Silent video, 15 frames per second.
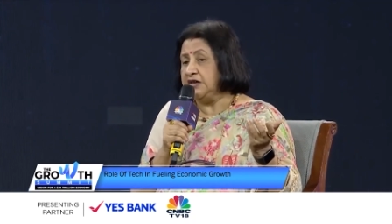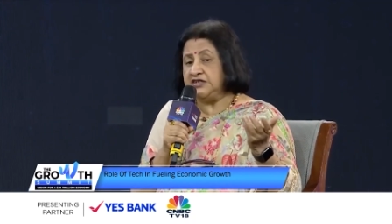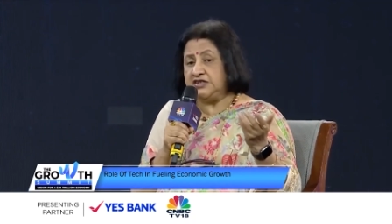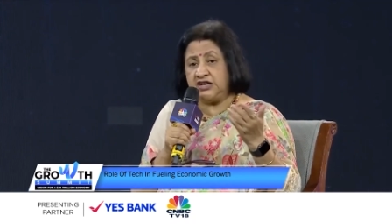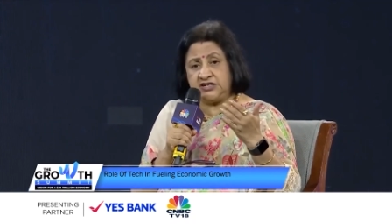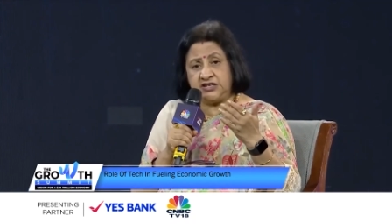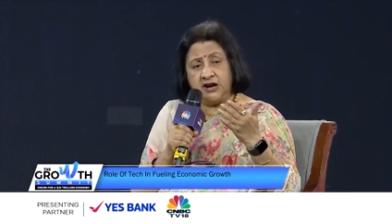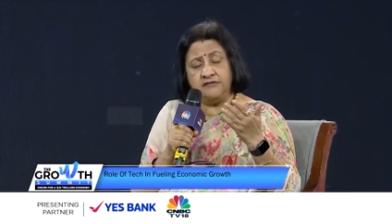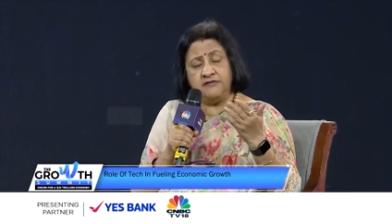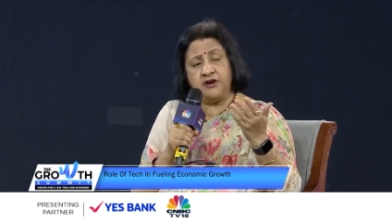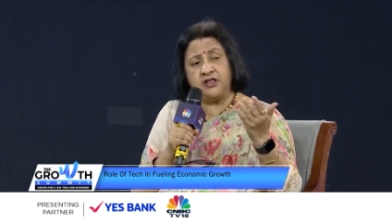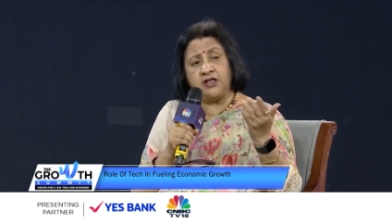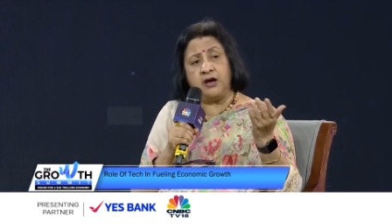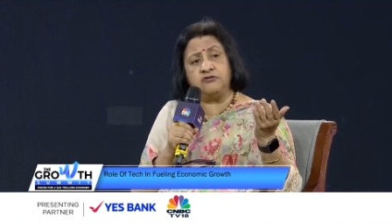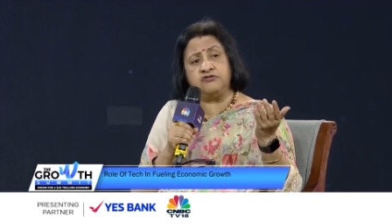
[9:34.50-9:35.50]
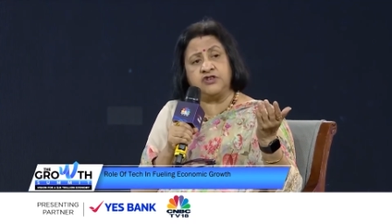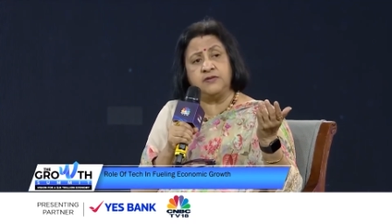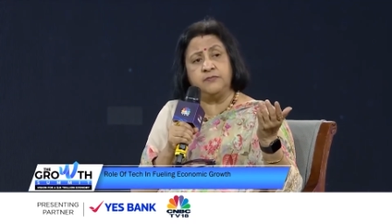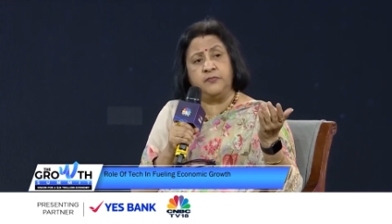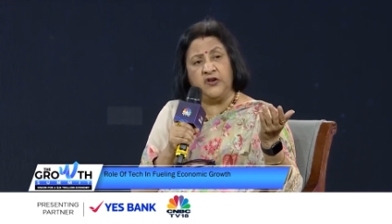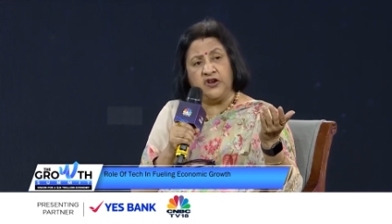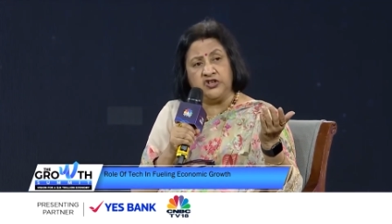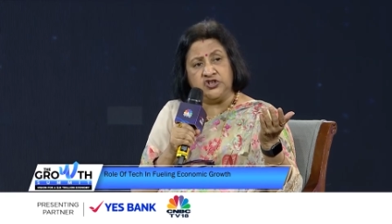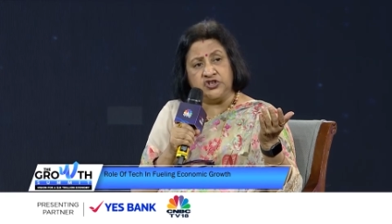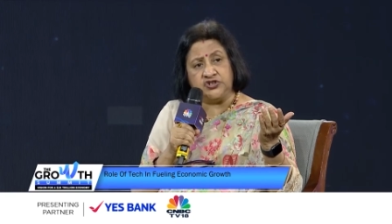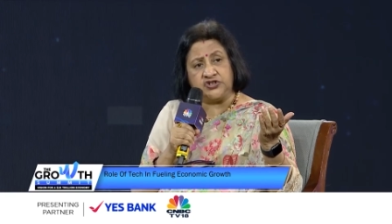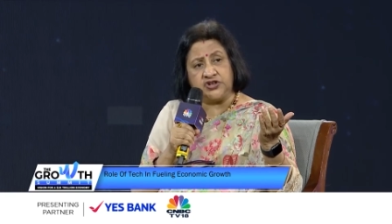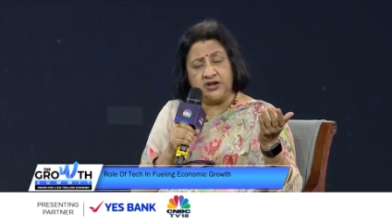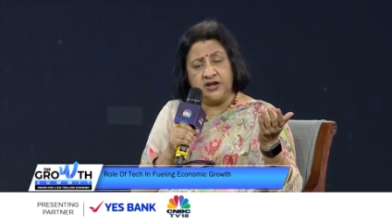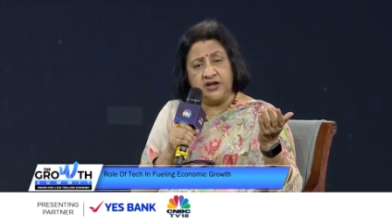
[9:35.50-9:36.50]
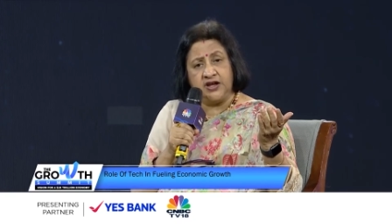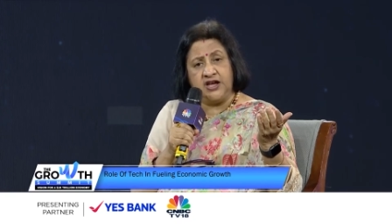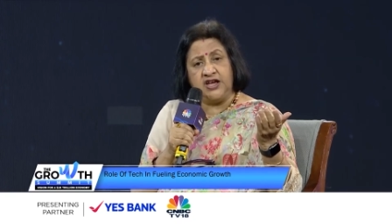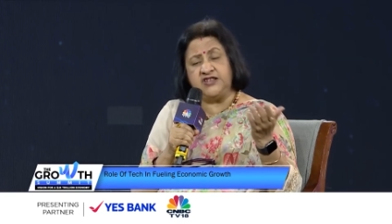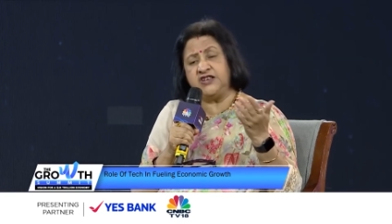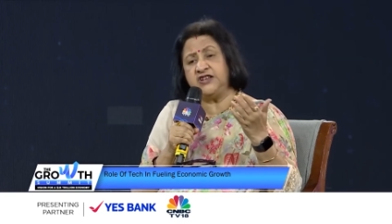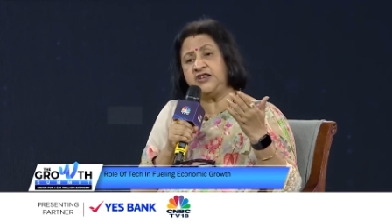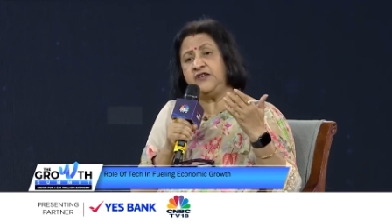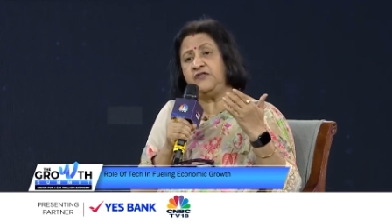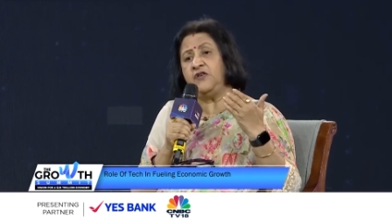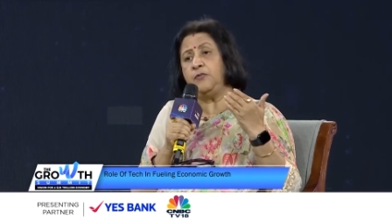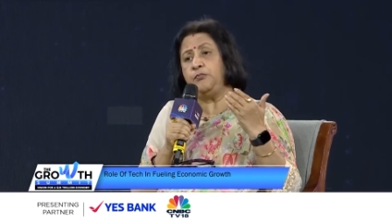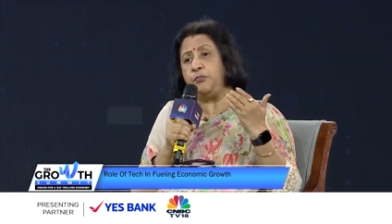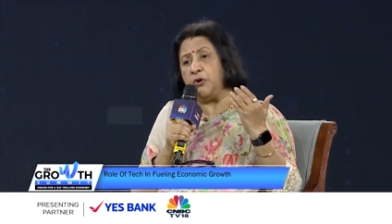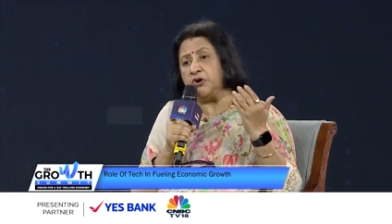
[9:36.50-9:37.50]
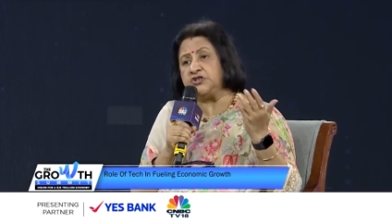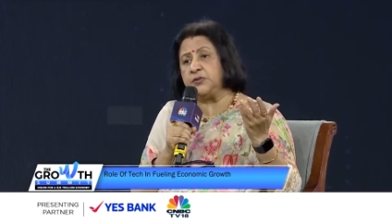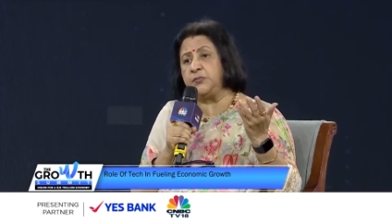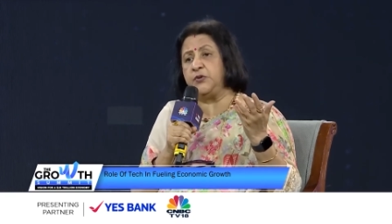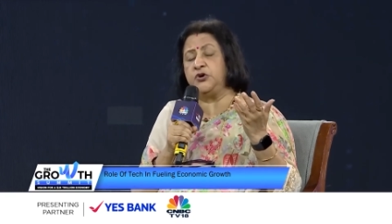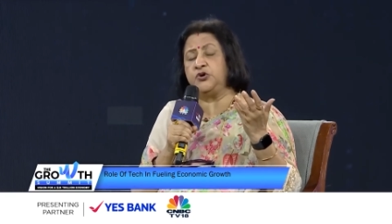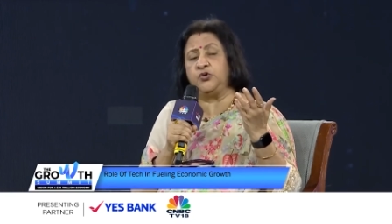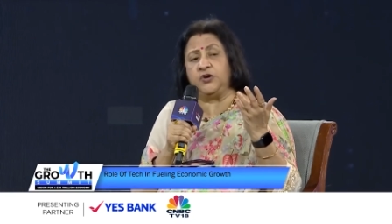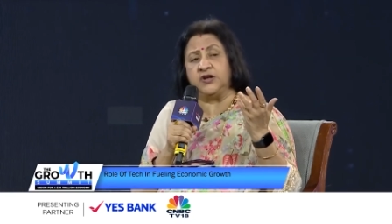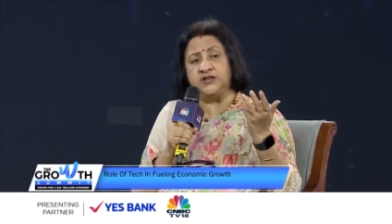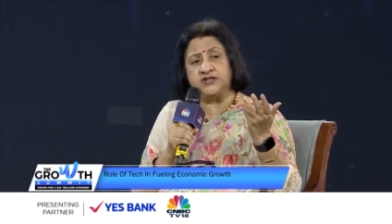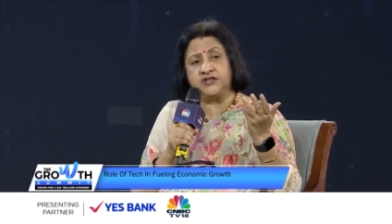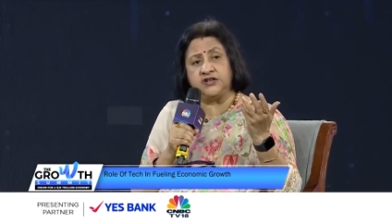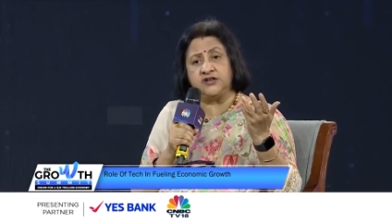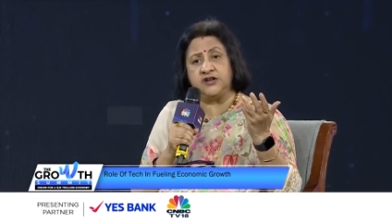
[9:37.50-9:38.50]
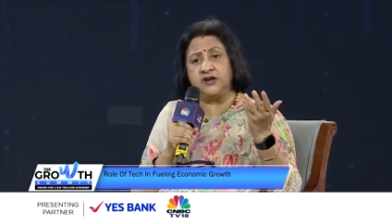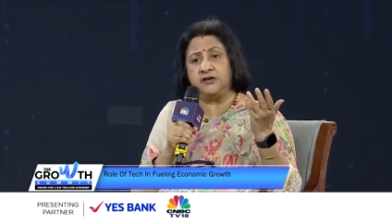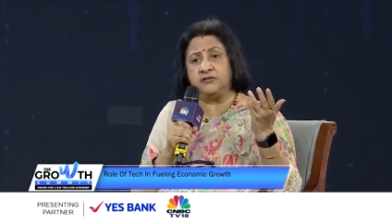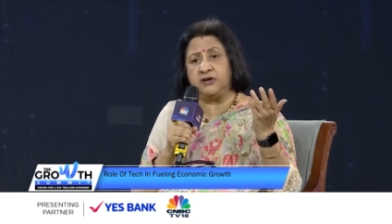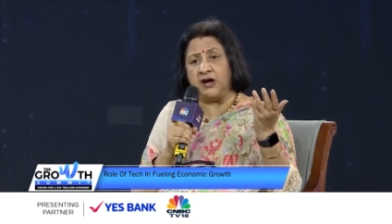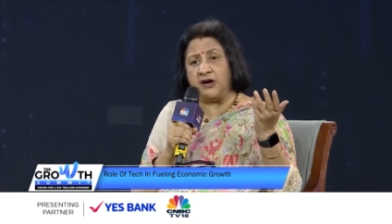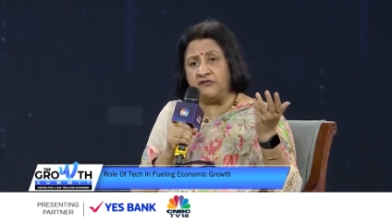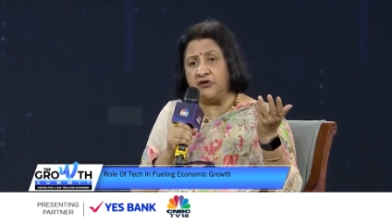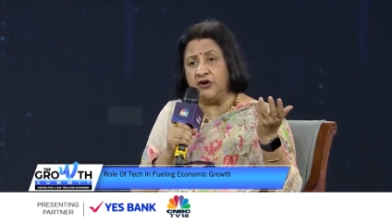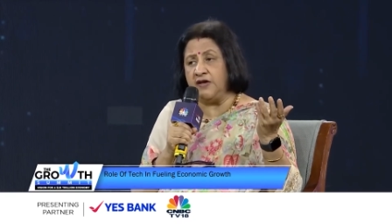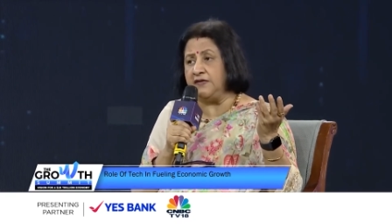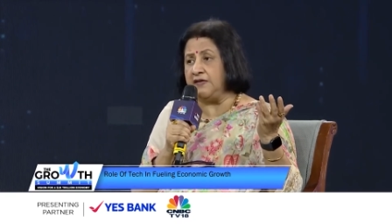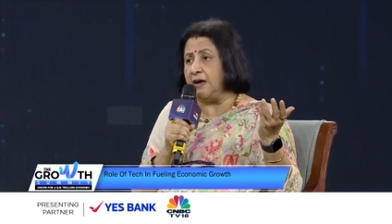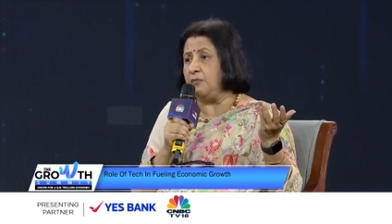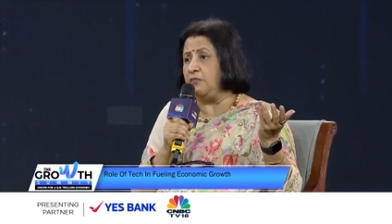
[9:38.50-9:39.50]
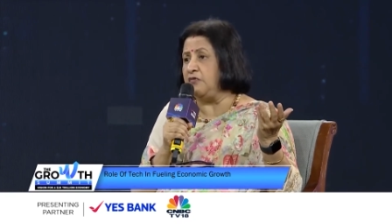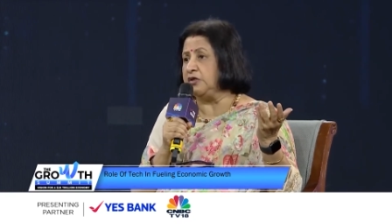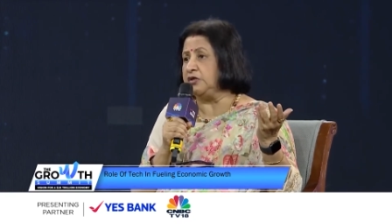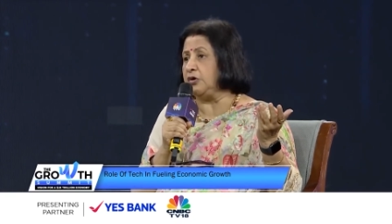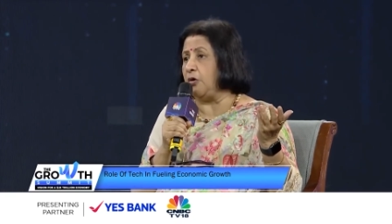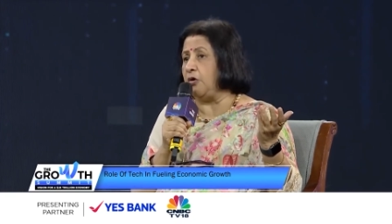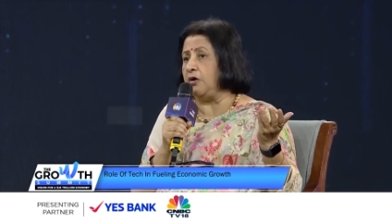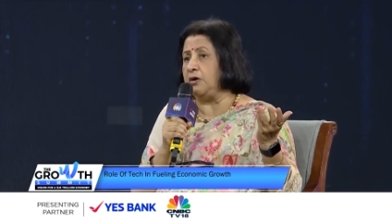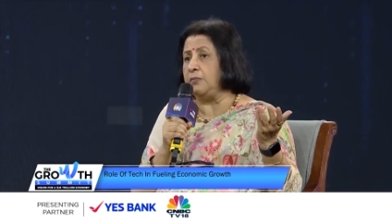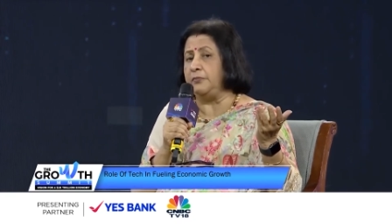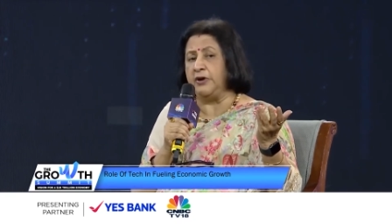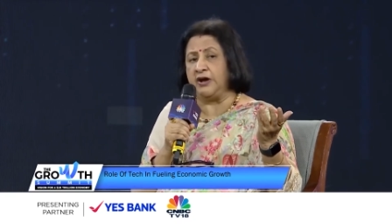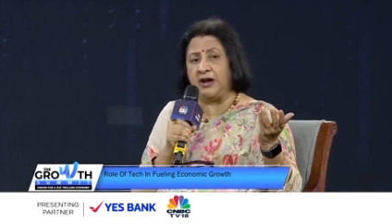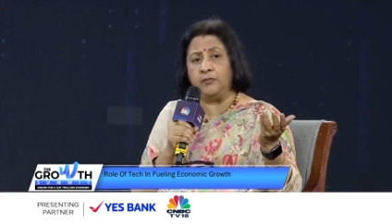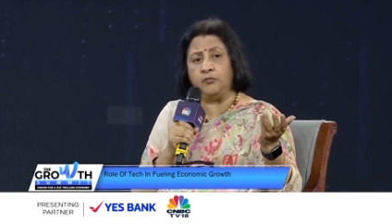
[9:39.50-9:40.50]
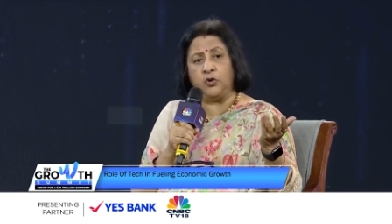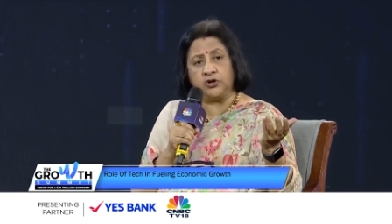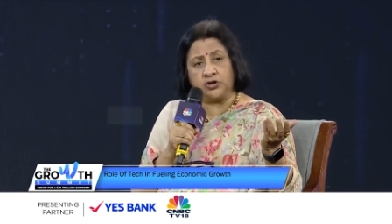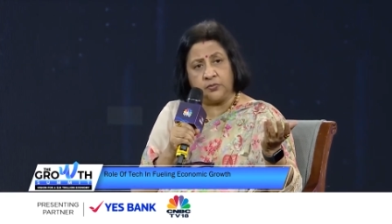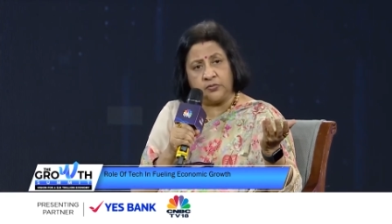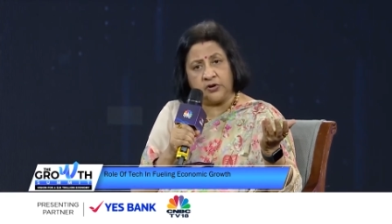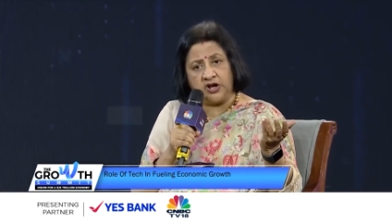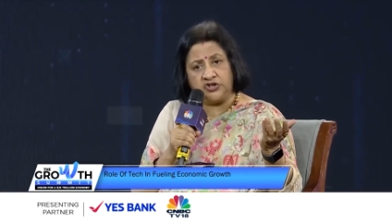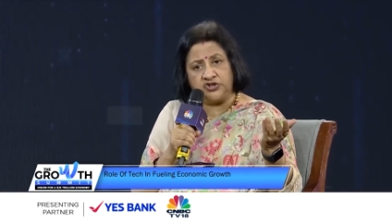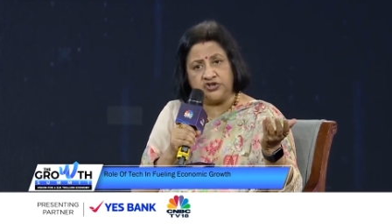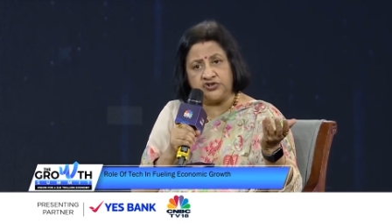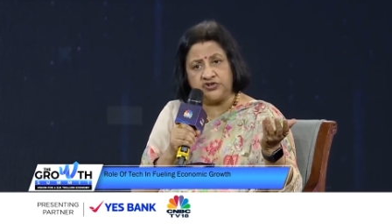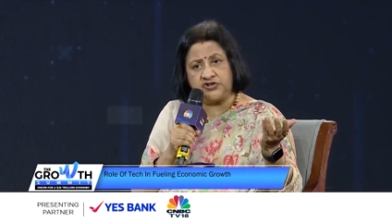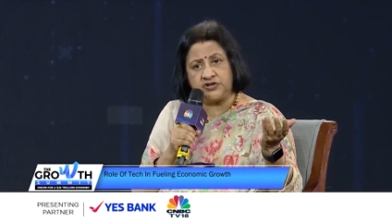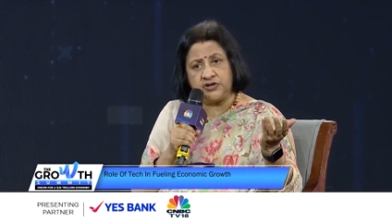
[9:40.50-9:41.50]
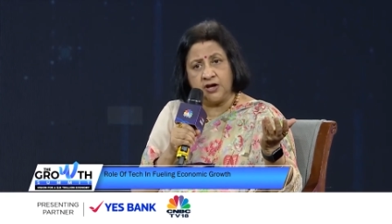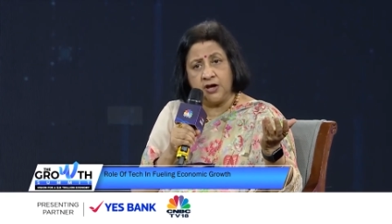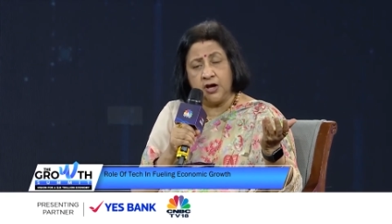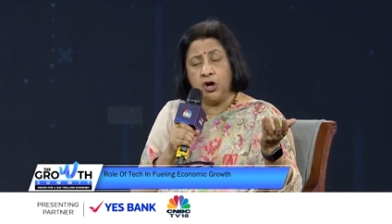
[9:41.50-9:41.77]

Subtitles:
600,000 villages. Is it even possible to consider covering them with all brick and mortar branches?